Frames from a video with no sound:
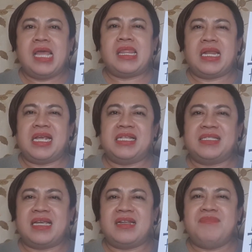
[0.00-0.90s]
that he is
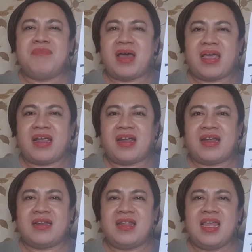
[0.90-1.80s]

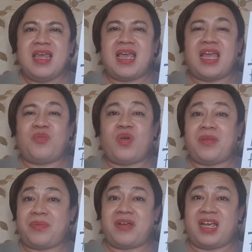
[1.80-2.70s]
admired and well
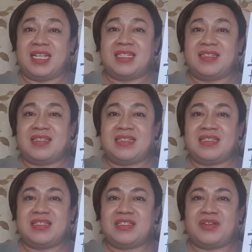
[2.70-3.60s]
praised.
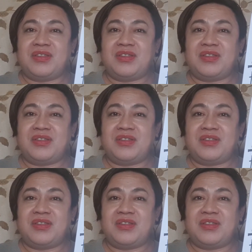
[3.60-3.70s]
So